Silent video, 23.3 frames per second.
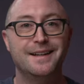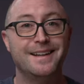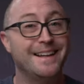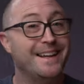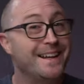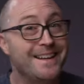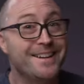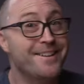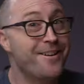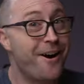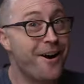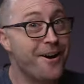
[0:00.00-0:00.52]

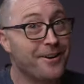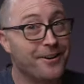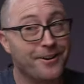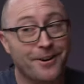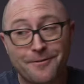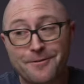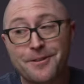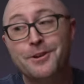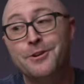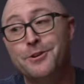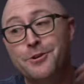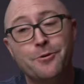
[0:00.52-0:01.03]
In honor
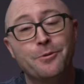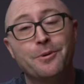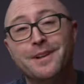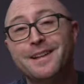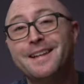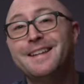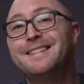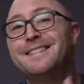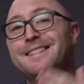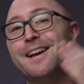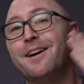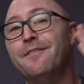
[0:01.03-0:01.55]
of the new
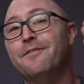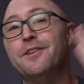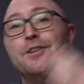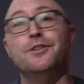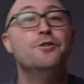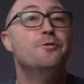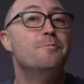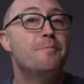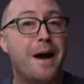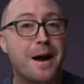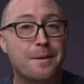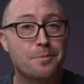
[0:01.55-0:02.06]
release of the
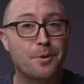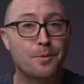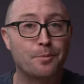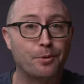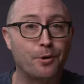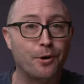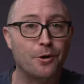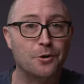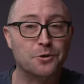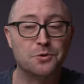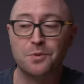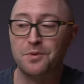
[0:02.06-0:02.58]
new MacBook
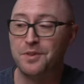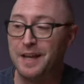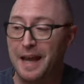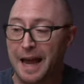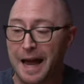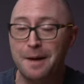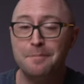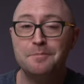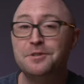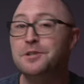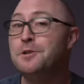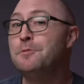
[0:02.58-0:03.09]
Pros with the
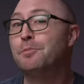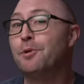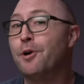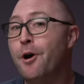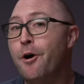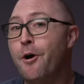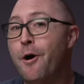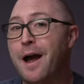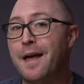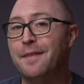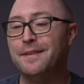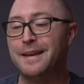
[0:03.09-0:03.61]
M two
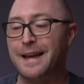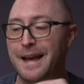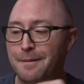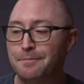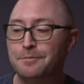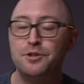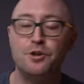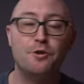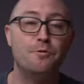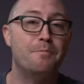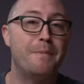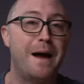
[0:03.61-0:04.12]
Pro and the M
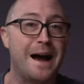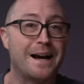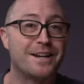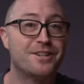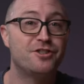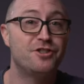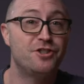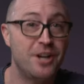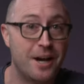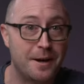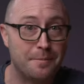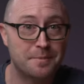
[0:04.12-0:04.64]
two Max
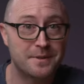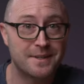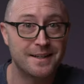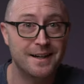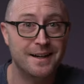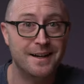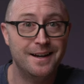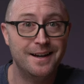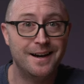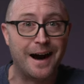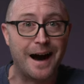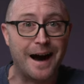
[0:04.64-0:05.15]
chips,
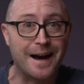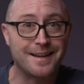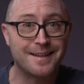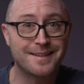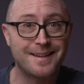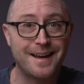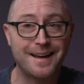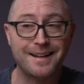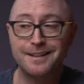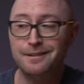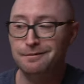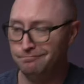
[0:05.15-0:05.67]
I
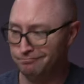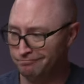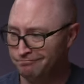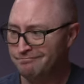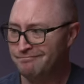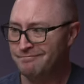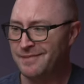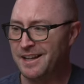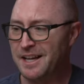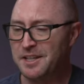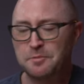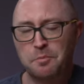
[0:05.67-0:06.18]
decided
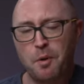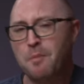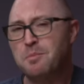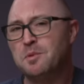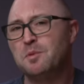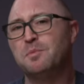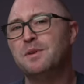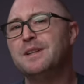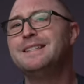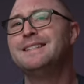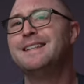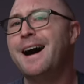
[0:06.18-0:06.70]
it's
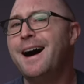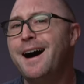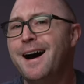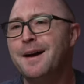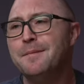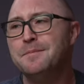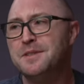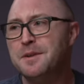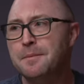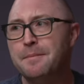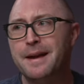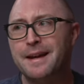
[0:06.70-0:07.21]
probably
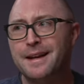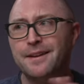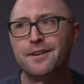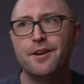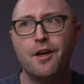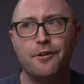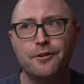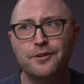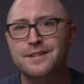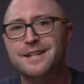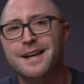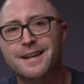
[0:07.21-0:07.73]
time to make
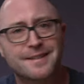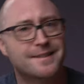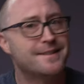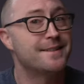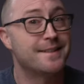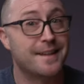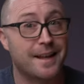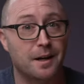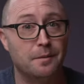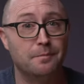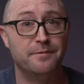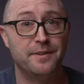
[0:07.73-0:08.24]
another desk setup